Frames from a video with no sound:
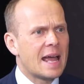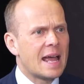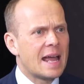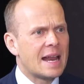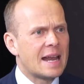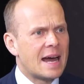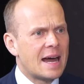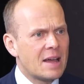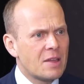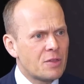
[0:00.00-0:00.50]

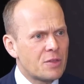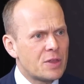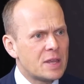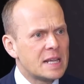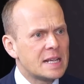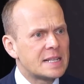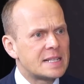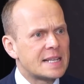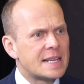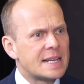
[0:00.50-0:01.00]
I
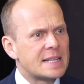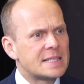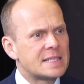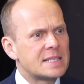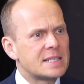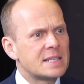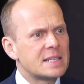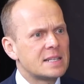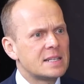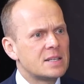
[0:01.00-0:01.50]
think
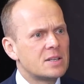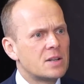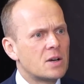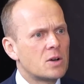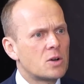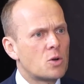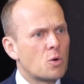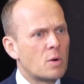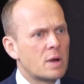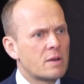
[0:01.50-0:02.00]
that, you
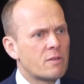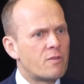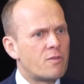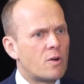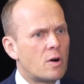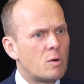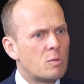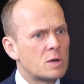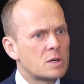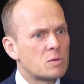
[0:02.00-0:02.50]
know, going
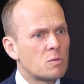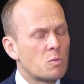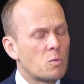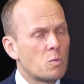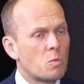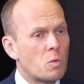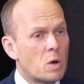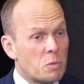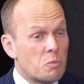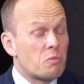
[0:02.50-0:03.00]
forward,
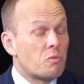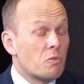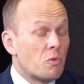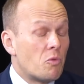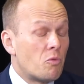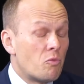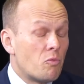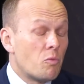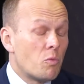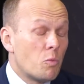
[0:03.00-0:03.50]
what
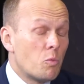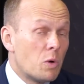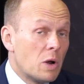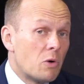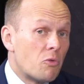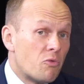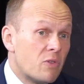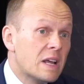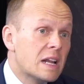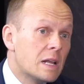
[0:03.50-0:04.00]
will
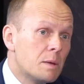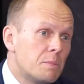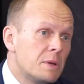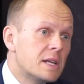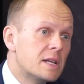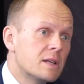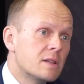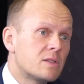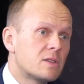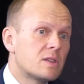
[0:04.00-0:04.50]
really be
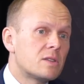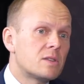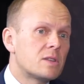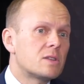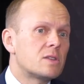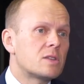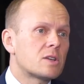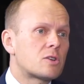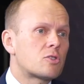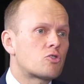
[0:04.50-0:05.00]
the
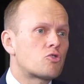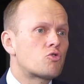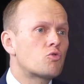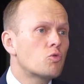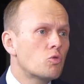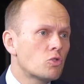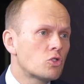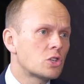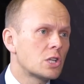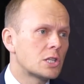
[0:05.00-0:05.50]

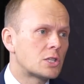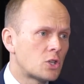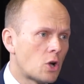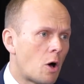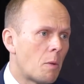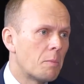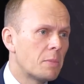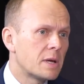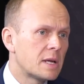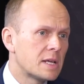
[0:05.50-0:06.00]
crucial
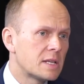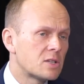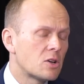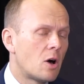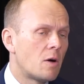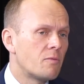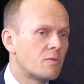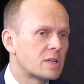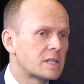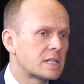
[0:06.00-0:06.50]
topic is
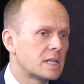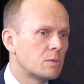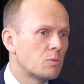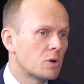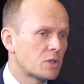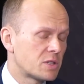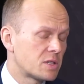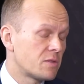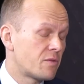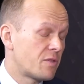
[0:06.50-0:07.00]
obviously
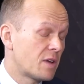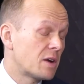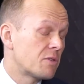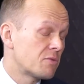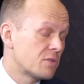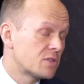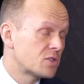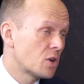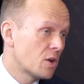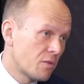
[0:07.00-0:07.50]
what the Federal
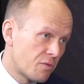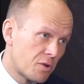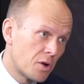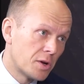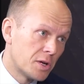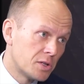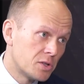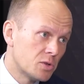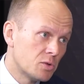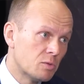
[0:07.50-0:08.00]
Reserve
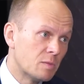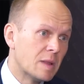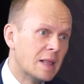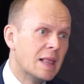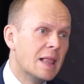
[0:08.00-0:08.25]
gonna do.